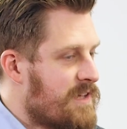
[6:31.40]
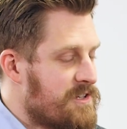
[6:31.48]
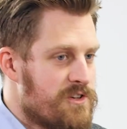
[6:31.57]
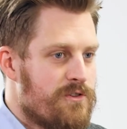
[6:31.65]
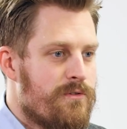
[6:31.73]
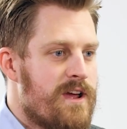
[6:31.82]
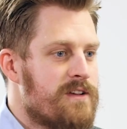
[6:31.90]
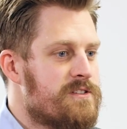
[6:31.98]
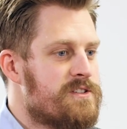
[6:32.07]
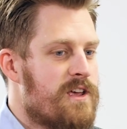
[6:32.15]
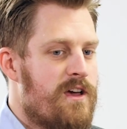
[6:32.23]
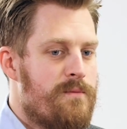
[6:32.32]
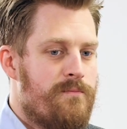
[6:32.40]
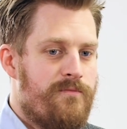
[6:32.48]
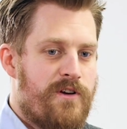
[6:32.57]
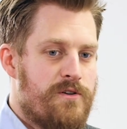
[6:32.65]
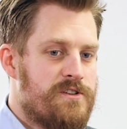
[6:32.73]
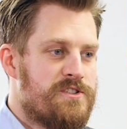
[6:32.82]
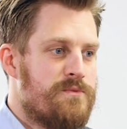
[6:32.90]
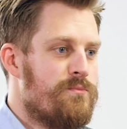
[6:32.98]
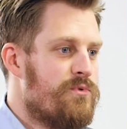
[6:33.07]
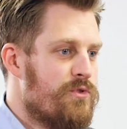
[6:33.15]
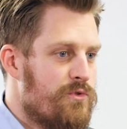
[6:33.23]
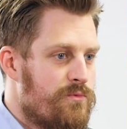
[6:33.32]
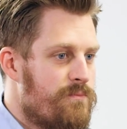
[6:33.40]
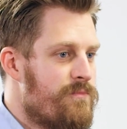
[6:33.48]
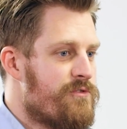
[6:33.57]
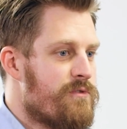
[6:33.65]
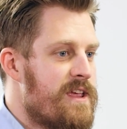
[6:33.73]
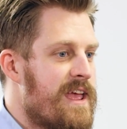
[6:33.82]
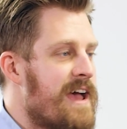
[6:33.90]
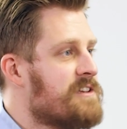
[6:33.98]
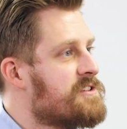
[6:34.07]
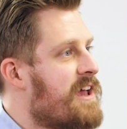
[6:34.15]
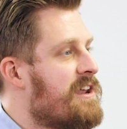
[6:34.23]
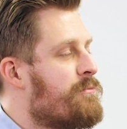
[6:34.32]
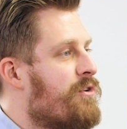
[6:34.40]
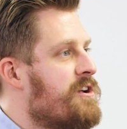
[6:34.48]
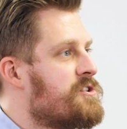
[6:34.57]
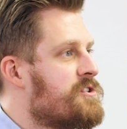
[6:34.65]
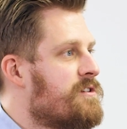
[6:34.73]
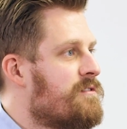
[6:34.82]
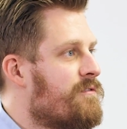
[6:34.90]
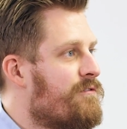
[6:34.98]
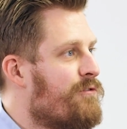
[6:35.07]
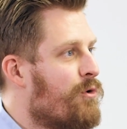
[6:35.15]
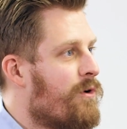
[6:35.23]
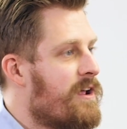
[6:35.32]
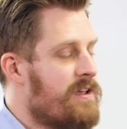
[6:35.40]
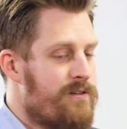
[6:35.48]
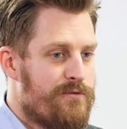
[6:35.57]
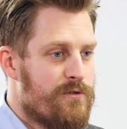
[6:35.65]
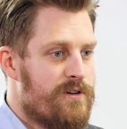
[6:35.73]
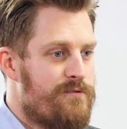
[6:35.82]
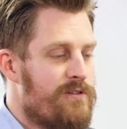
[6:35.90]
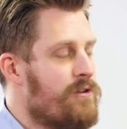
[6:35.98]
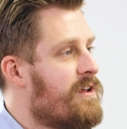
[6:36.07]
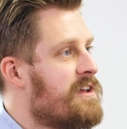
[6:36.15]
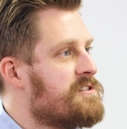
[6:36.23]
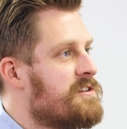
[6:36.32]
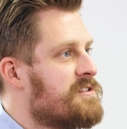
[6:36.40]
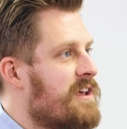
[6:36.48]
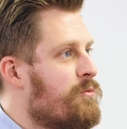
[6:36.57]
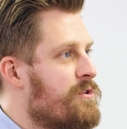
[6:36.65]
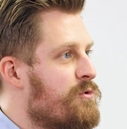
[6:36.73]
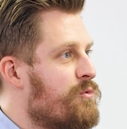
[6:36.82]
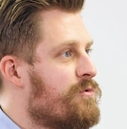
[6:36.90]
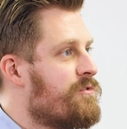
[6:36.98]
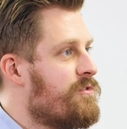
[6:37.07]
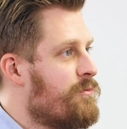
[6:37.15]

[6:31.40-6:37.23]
That's correct. Um, very simple three gas calibration for a for a flue gas exact with all